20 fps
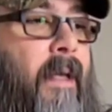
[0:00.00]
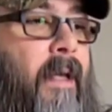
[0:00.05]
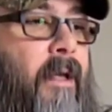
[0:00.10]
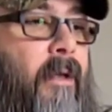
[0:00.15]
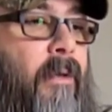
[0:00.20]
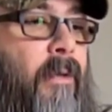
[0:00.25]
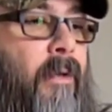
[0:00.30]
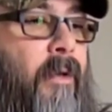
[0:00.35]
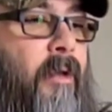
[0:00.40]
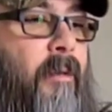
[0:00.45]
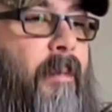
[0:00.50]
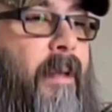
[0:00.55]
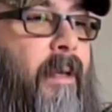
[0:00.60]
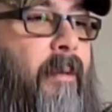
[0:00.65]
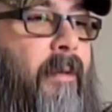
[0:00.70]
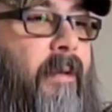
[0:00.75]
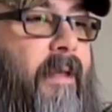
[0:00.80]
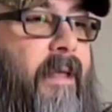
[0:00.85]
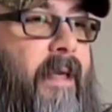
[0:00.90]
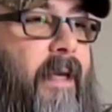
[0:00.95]
in order to be
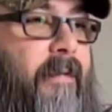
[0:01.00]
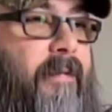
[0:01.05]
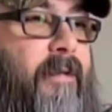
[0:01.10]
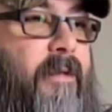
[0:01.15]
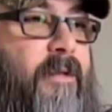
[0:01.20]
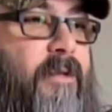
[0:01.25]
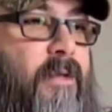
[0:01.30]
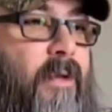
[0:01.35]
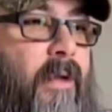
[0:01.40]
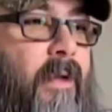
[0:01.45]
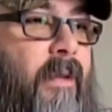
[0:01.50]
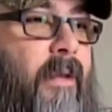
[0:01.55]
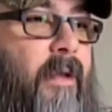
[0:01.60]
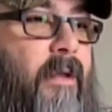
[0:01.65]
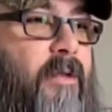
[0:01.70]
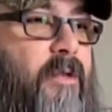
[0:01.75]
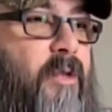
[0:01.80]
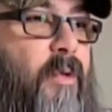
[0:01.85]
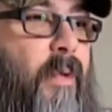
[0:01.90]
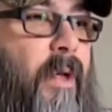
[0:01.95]
able to get this on
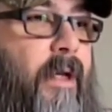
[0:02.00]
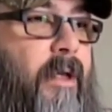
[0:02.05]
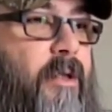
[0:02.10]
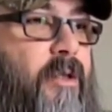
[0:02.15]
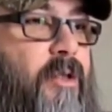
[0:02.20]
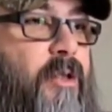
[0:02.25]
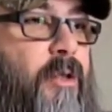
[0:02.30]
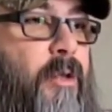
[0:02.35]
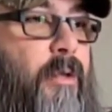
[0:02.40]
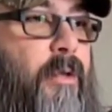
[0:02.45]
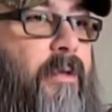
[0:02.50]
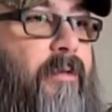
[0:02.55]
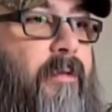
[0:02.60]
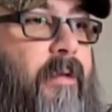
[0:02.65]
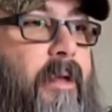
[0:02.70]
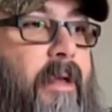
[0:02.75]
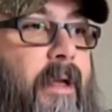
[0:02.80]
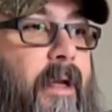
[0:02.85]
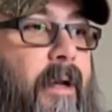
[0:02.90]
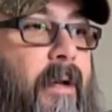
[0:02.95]
there so I could shoot the
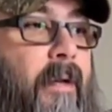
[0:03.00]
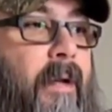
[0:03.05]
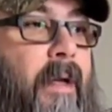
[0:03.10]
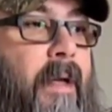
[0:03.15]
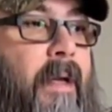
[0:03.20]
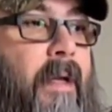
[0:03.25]
video.